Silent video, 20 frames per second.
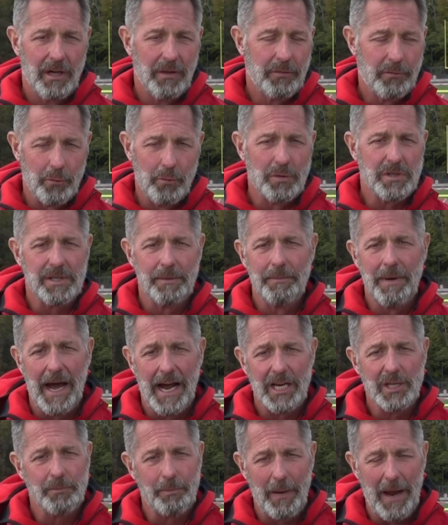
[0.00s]
threw some
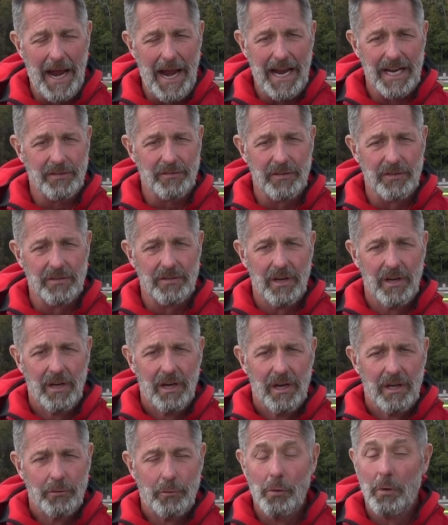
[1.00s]
nice passes,
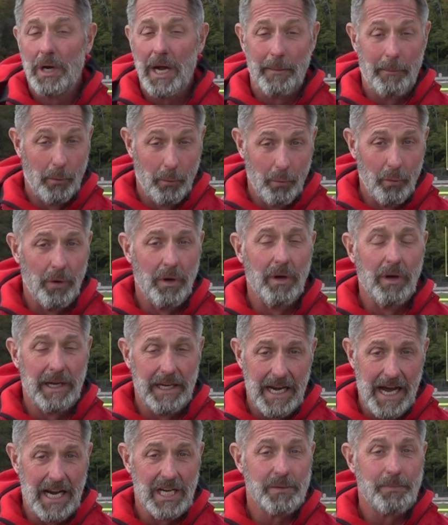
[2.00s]
threw a couple really
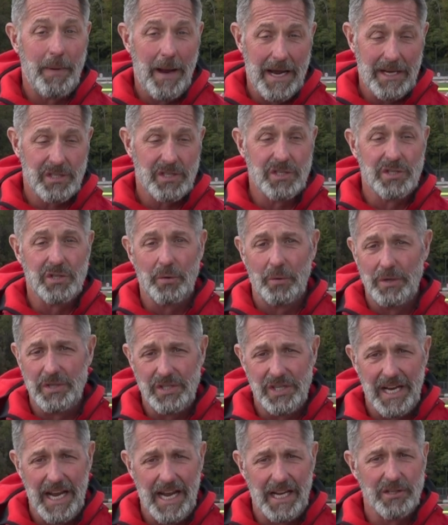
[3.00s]
nice passes towards
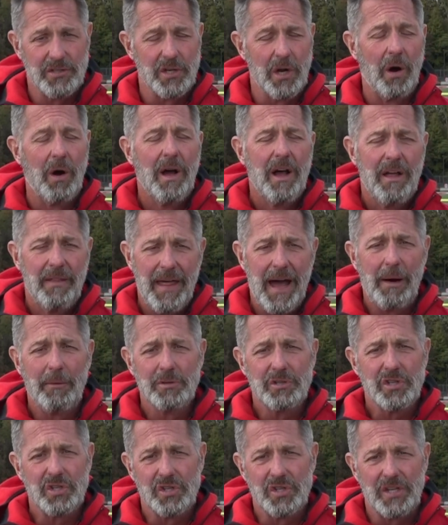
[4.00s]
the end, so that
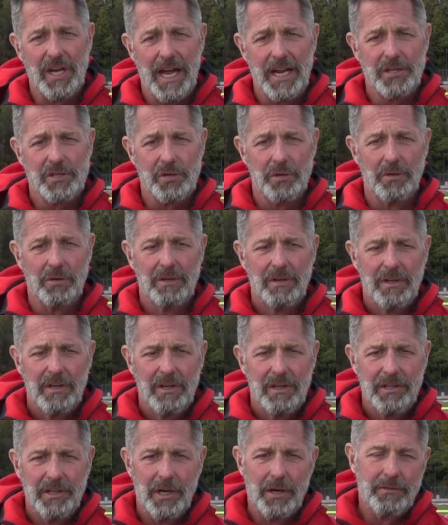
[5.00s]
was essential.
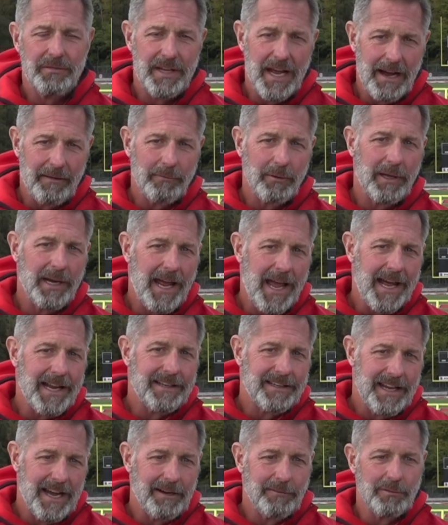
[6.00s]
Devlin
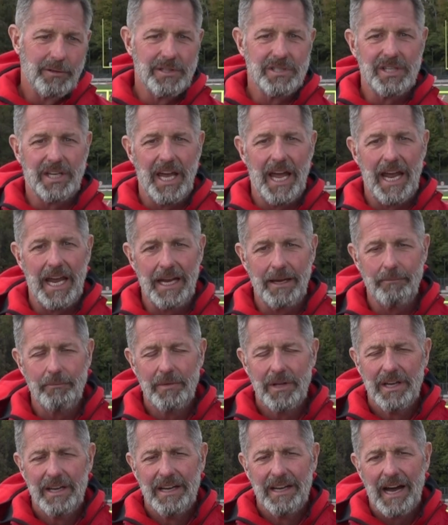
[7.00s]
had Devlin's game.
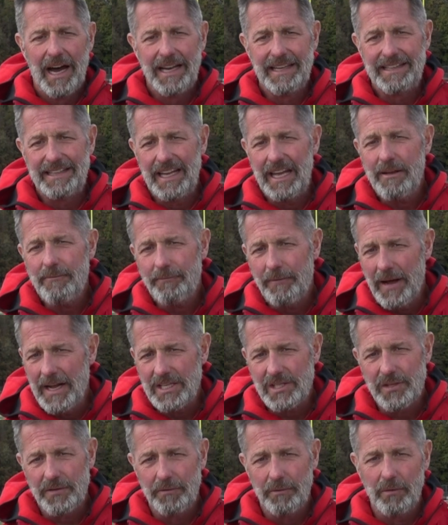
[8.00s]

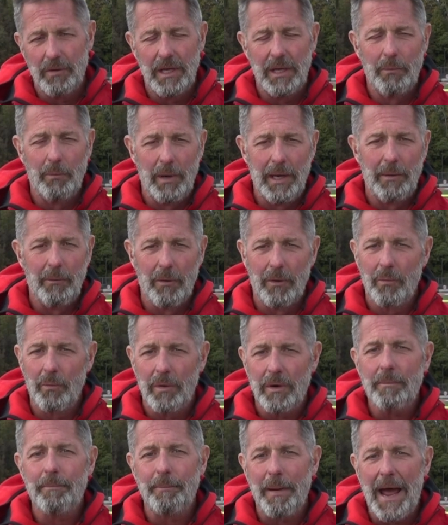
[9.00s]
Defensively,
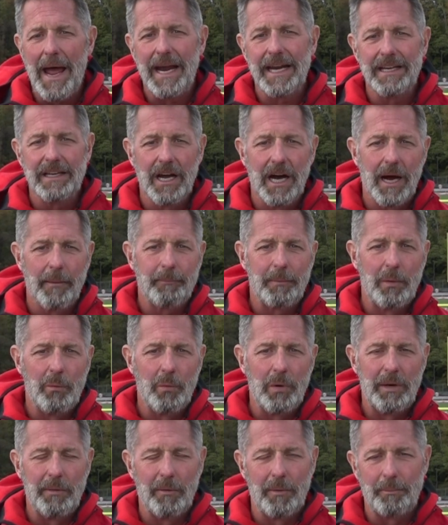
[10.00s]
we're banged up,
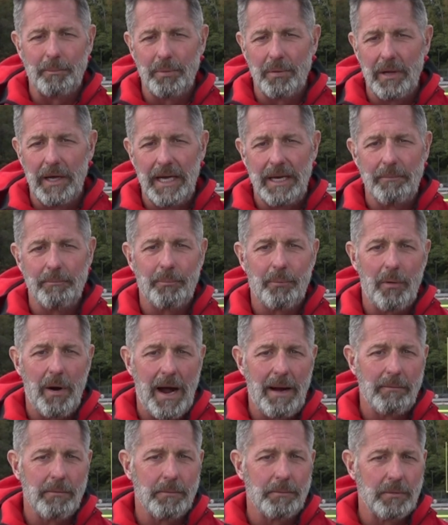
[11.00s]
and we were playing
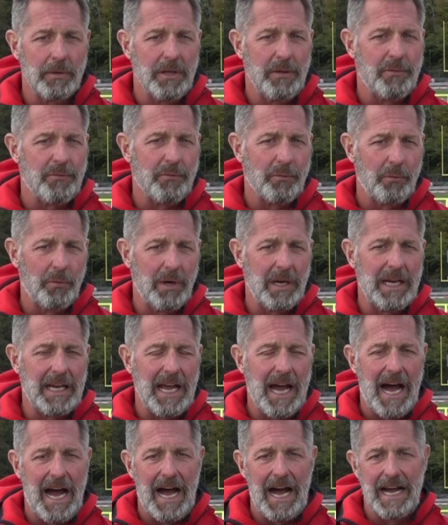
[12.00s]
probably 3
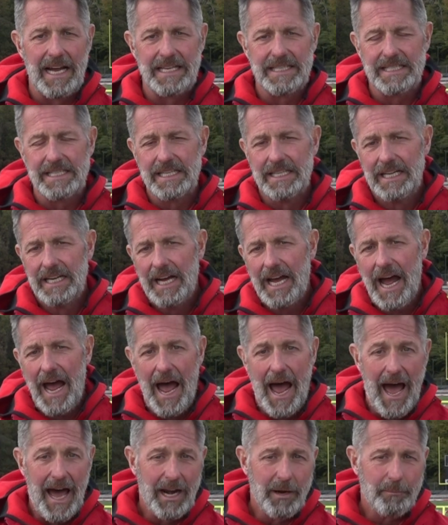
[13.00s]
guys
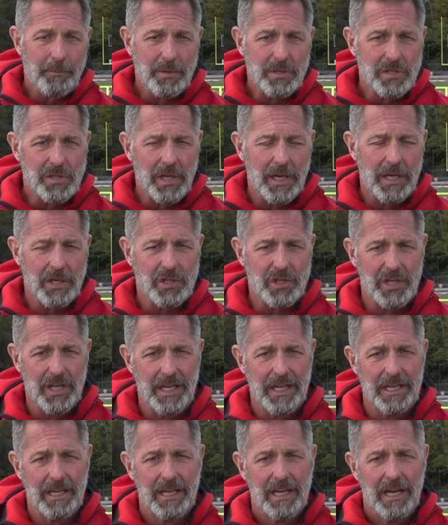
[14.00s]
out of
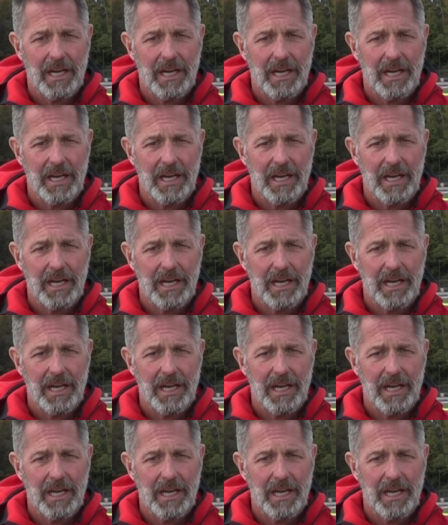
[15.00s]
position